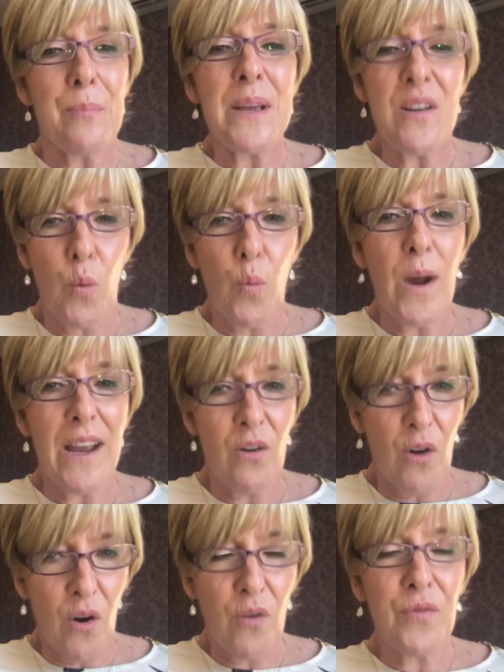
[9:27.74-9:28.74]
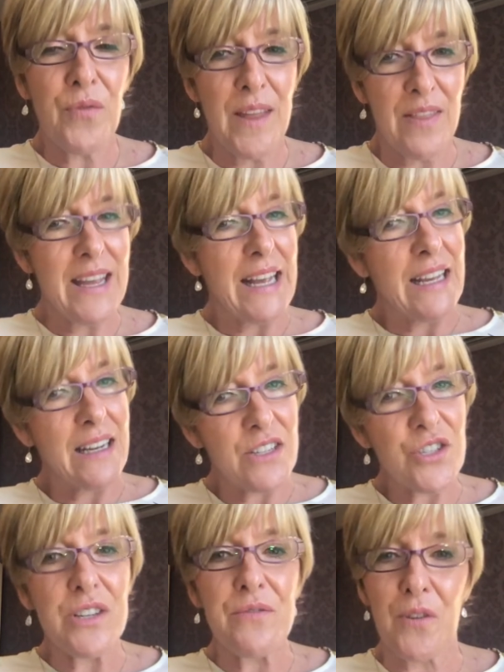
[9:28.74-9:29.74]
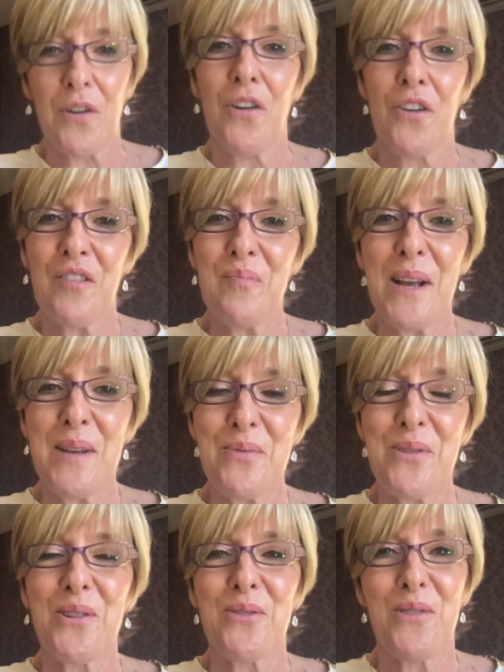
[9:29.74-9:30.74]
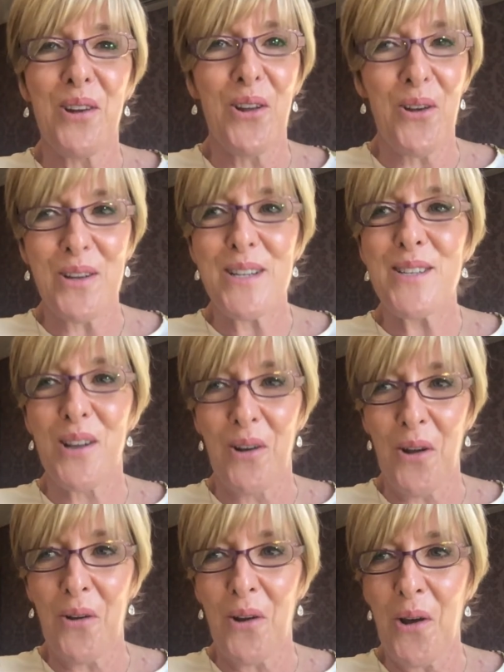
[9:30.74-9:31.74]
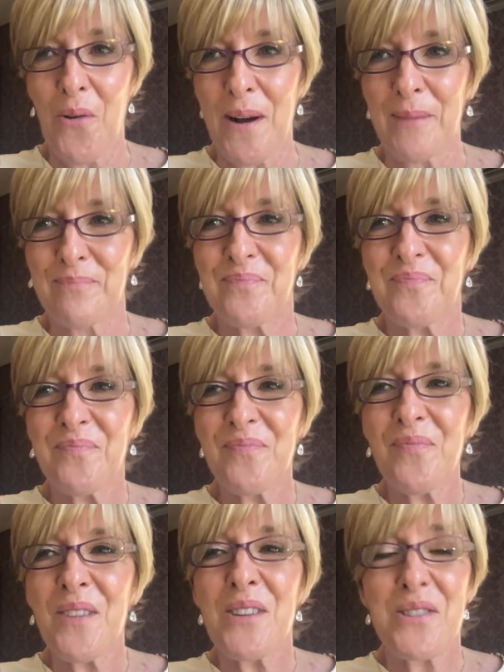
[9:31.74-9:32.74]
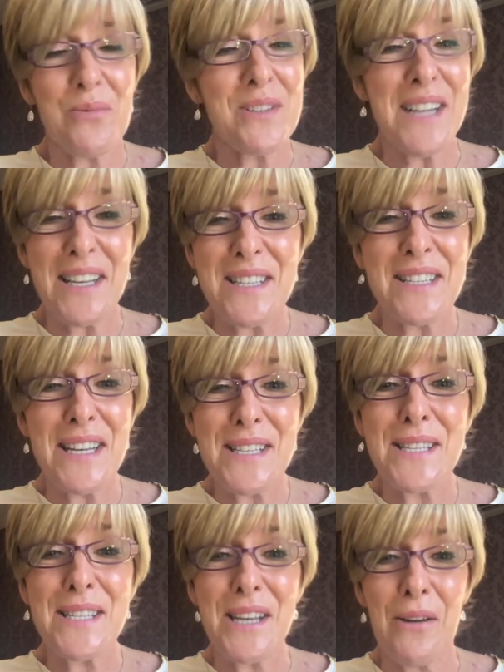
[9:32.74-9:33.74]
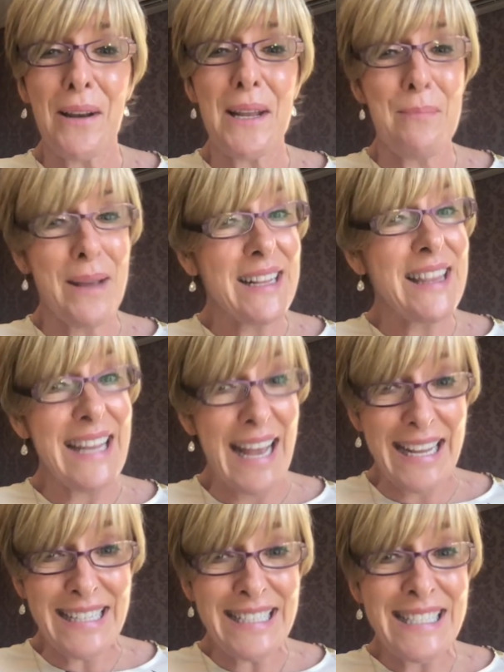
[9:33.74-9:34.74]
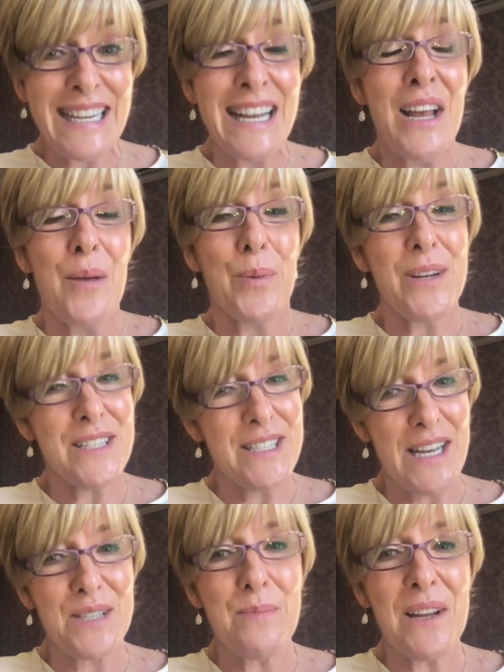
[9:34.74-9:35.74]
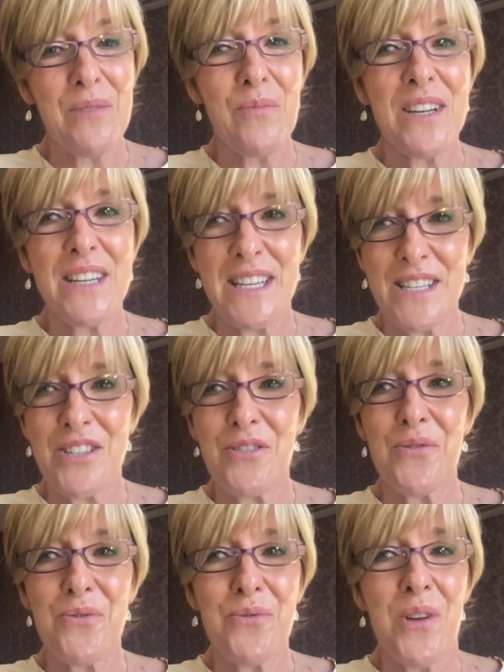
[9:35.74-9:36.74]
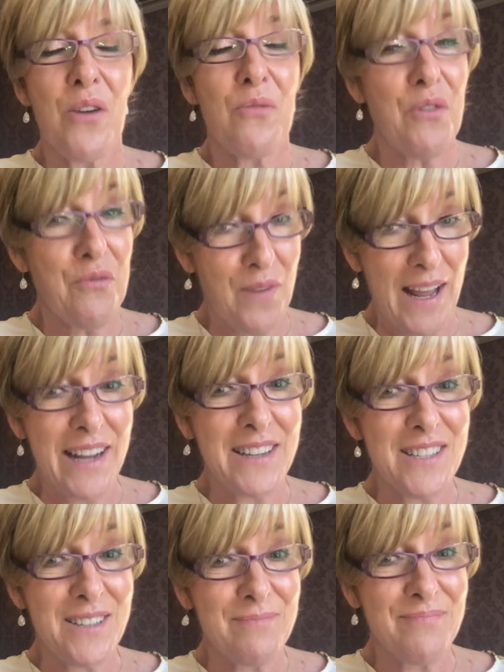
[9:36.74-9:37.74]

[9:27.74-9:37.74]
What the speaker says: aware of, that the energy for a lot of people is a lot lower. So it doesn't necessarily mean the end, but it does mean we need to reflect.